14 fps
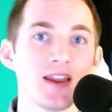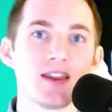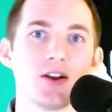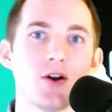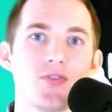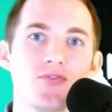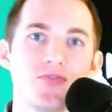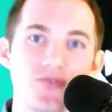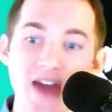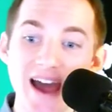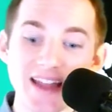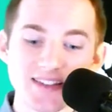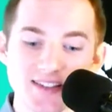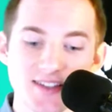you know,
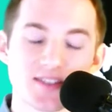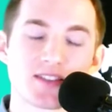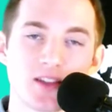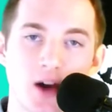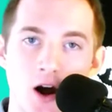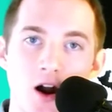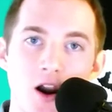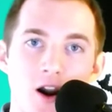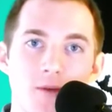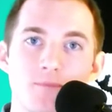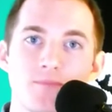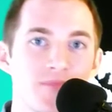that's the harm.